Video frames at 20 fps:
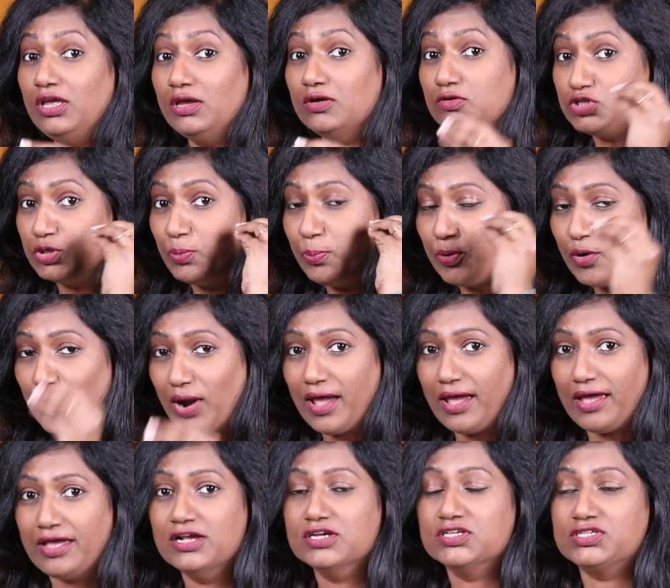you to
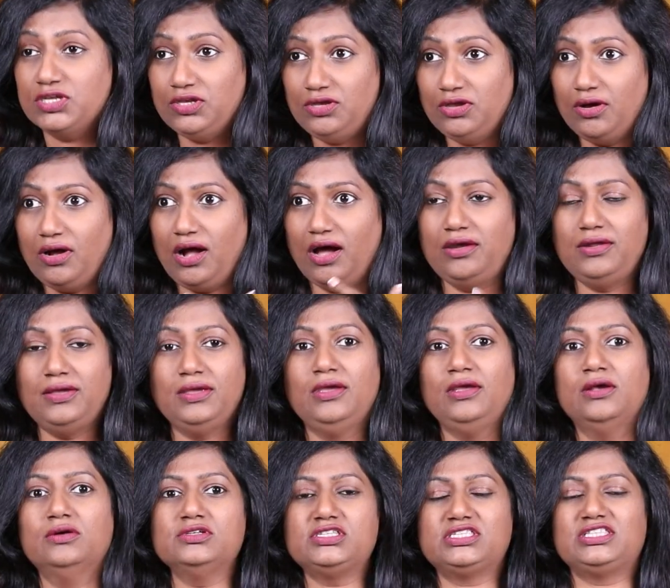pray. So you got to
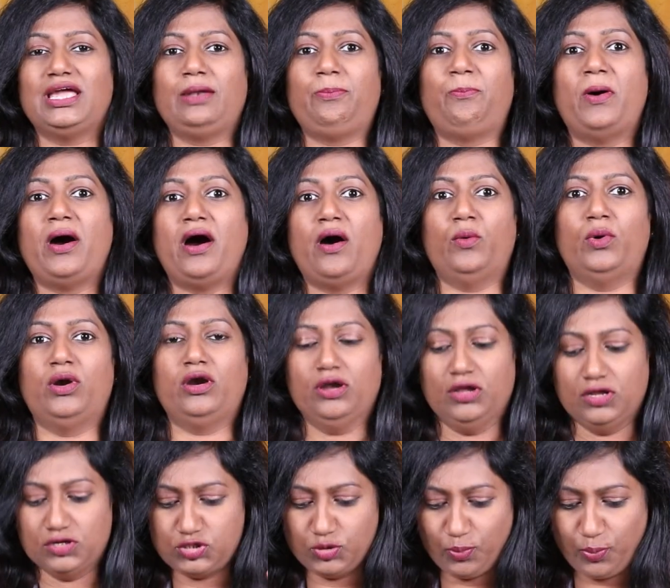use that power
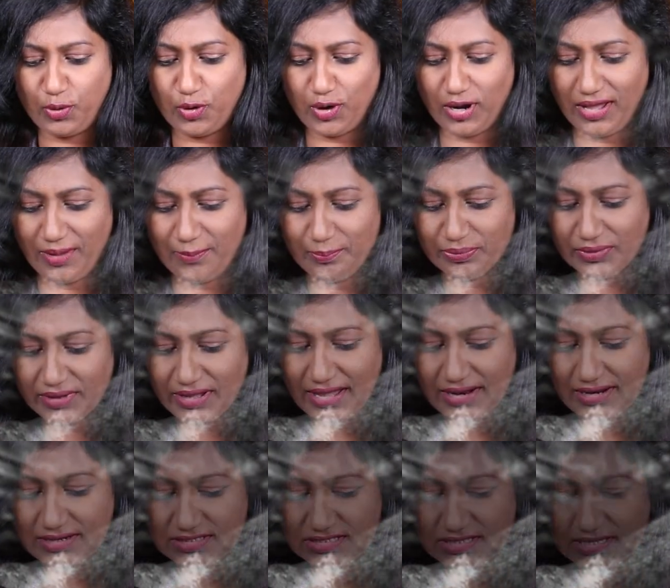to pray. And it